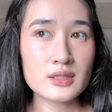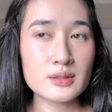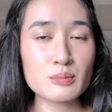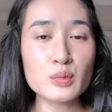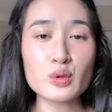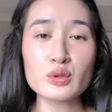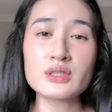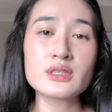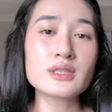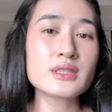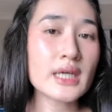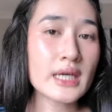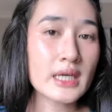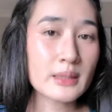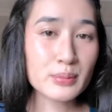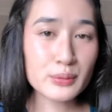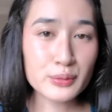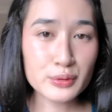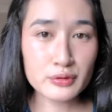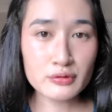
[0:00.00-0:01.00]
more
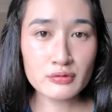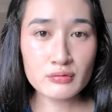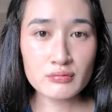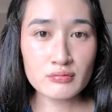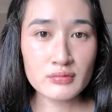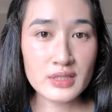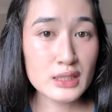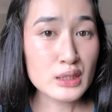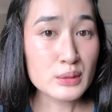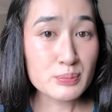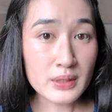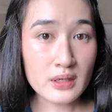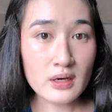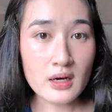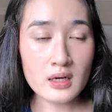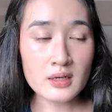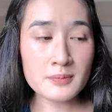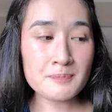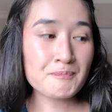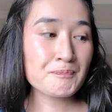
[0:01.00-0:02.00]
stable it's
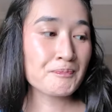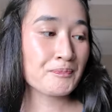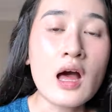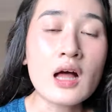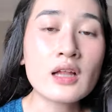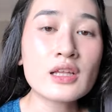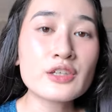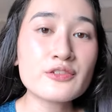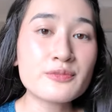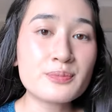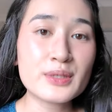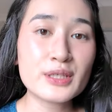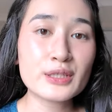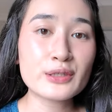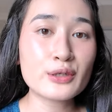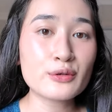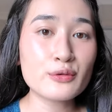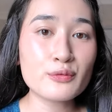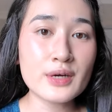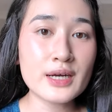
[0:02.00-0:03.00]
become. I love
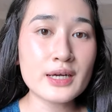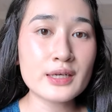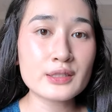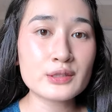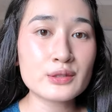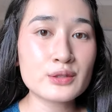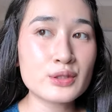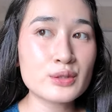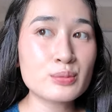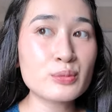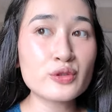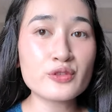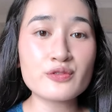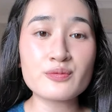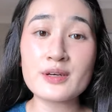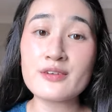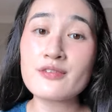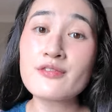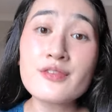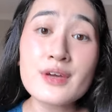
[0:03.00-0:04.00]
being around more
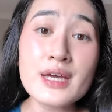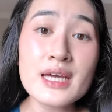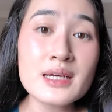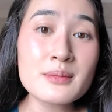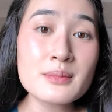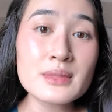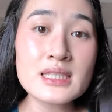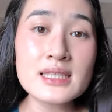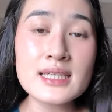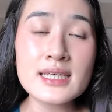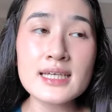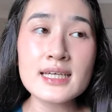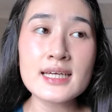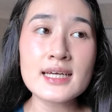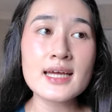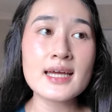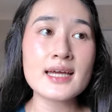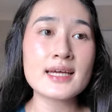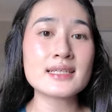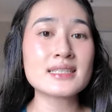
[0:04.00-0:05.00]
of my
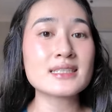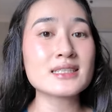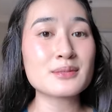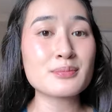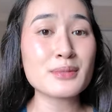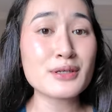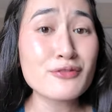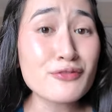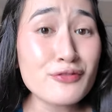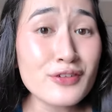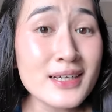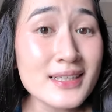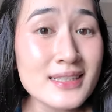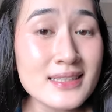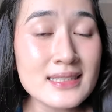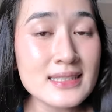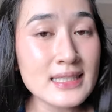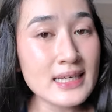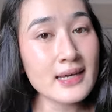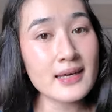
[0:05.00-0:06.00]
family and my
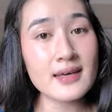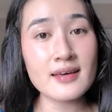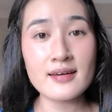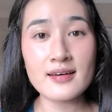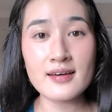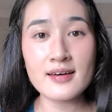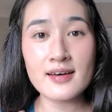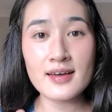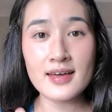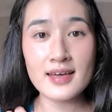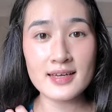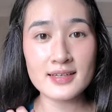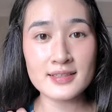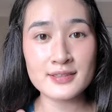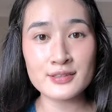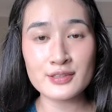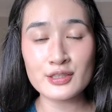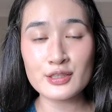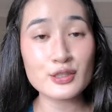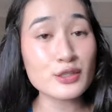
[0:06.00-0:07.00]
friends here
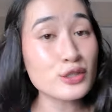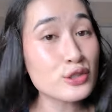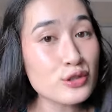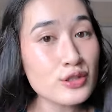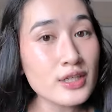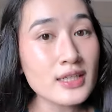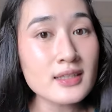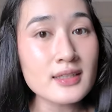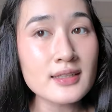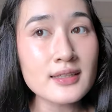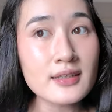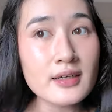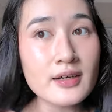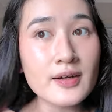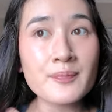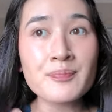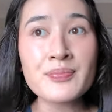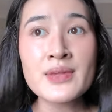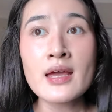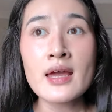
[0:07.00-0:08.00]
in
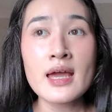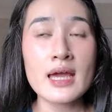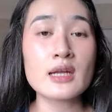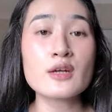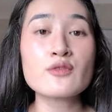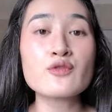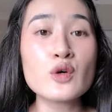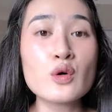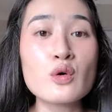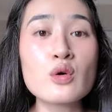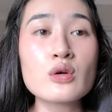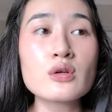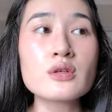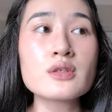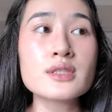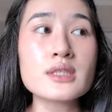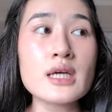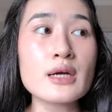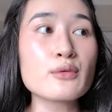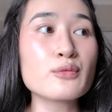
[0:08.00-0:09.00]
Australia. And of
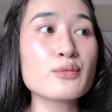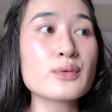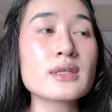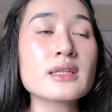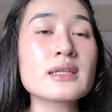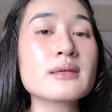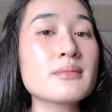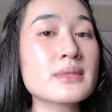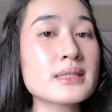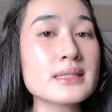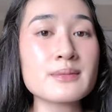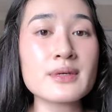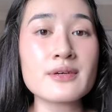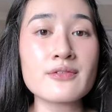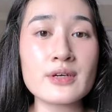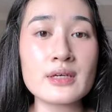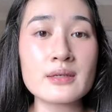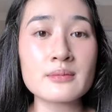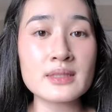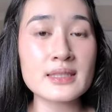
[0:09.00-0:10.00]
course, I really miss my
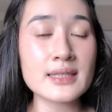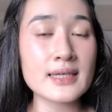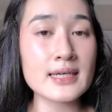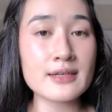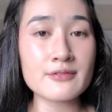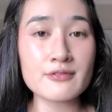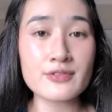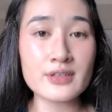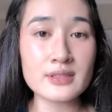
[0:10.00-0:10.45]
family and